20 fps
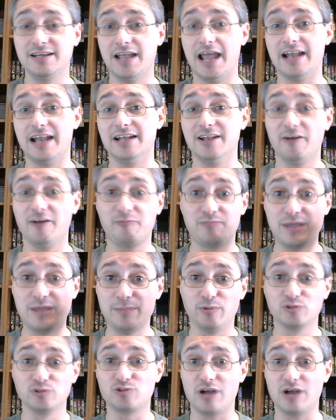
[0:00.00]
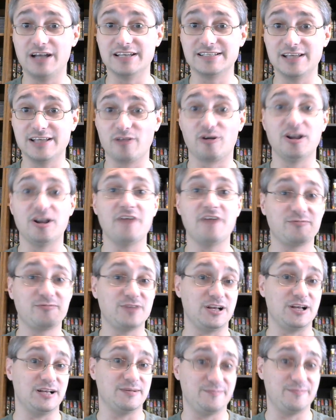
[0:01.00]
and enough people trying to sell, or enough
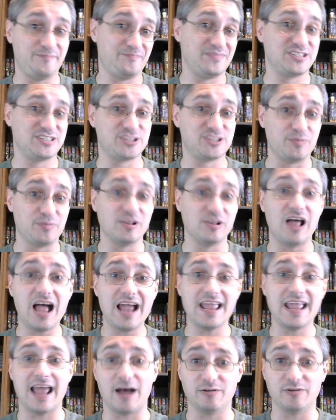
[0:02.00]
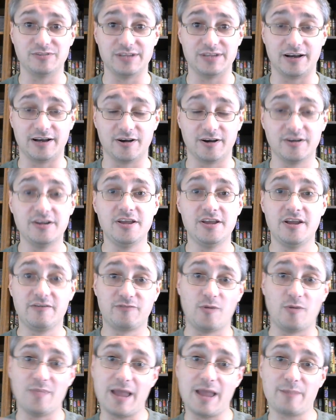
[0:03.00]
supply out there
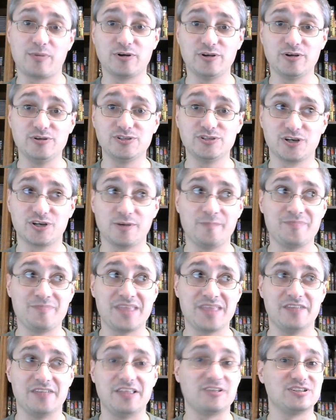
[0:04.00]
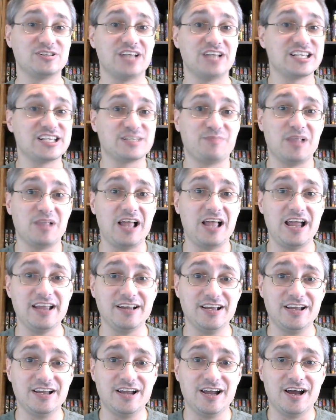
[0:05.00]
from that producer that there's not a
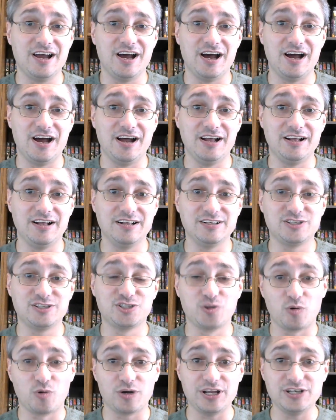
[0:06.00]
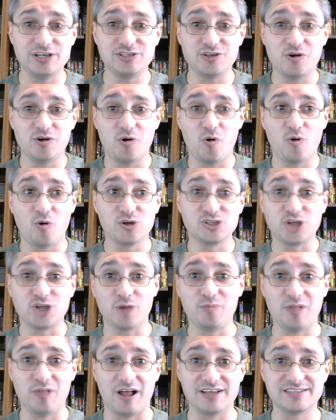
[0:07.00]
supply shortage or
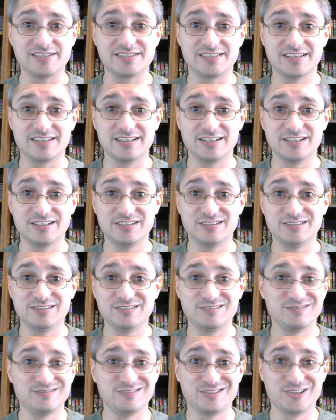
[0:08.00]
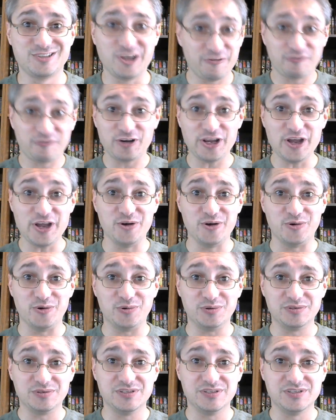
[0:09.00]
surplus. Good for you!
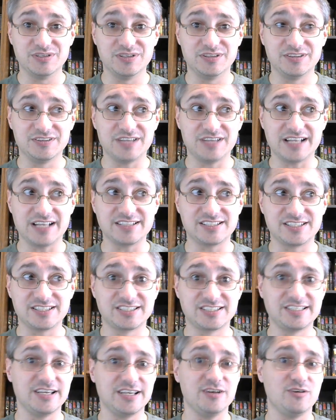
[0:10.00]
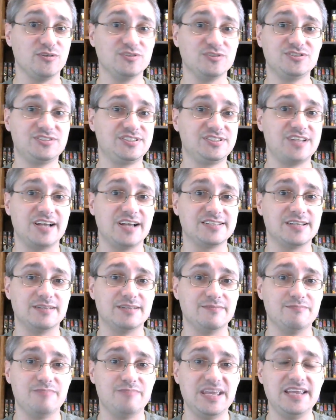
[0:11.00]
That still
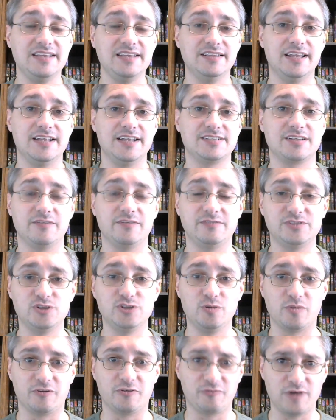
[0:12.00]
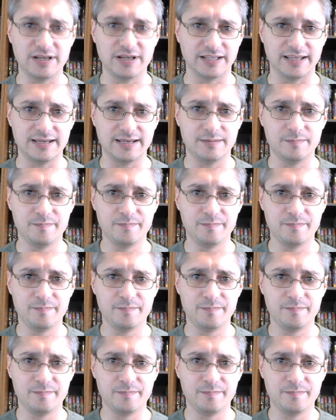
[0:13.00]
doesn't mean that it's consumer friendly.